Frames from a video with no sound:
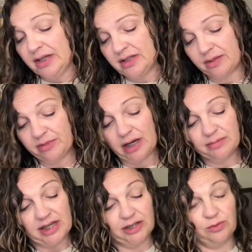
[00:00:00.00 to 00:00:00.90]
Sometimes
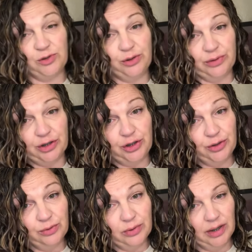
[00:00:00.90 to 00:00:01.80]
I do 2 and
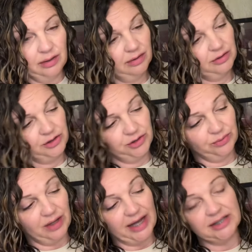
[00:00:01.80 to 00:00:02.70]
2, 2
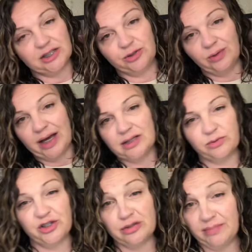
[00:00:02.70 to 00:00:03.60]
lights,
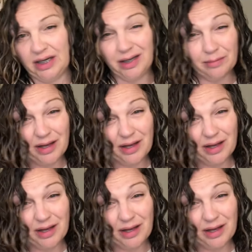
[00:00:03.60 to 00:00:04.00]
which is medium, I